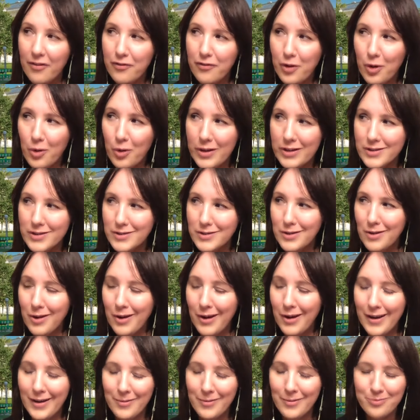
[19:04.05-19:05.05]
focused
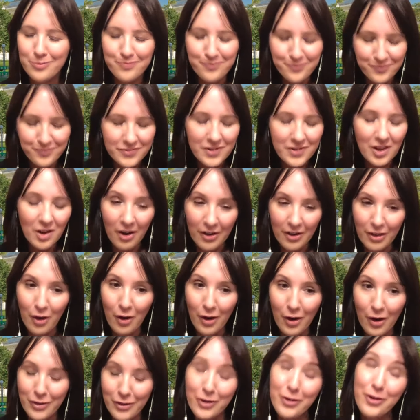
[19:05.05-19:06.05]
on, on,
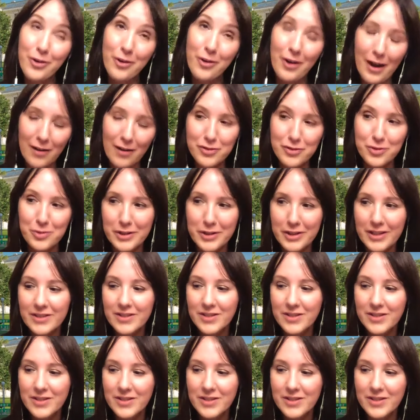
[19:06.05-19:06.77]
on their craft really.